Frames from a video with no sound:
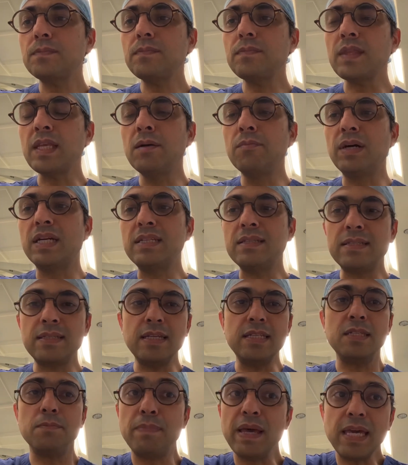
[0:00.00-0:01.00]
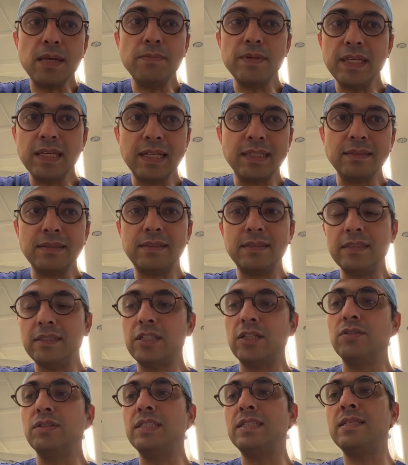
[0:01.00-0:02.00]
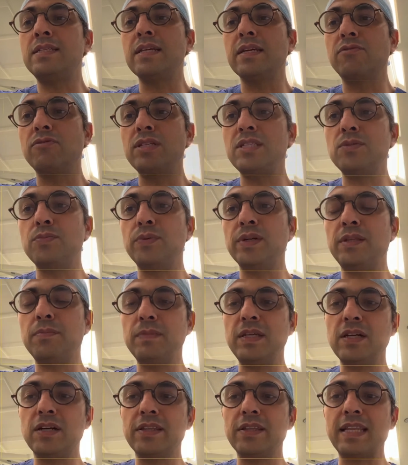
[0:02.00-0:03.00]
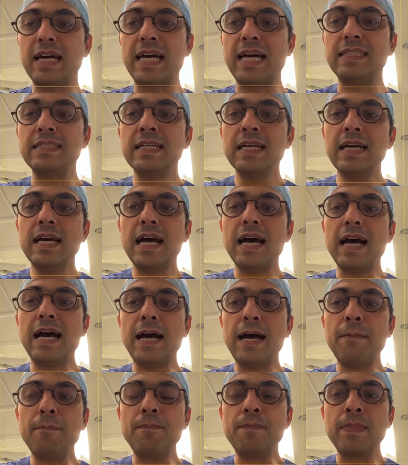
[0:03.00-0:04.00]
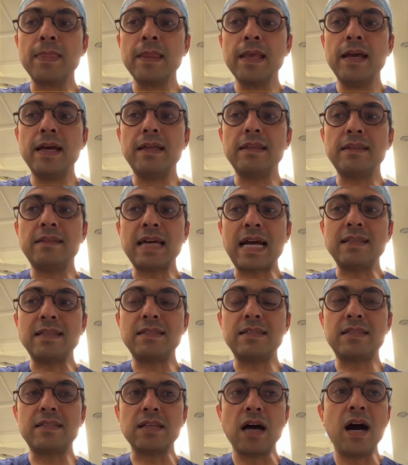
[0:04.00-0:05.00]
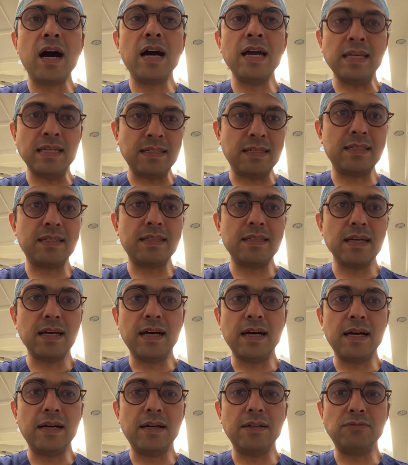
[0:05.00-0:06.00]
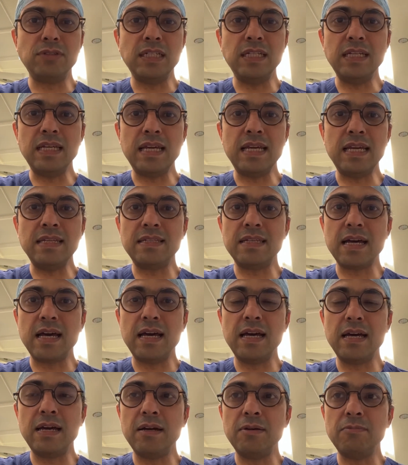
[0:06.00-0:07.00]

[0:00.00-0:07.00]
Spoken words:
but it's his baby, and he disagrees with me on that. That size really is a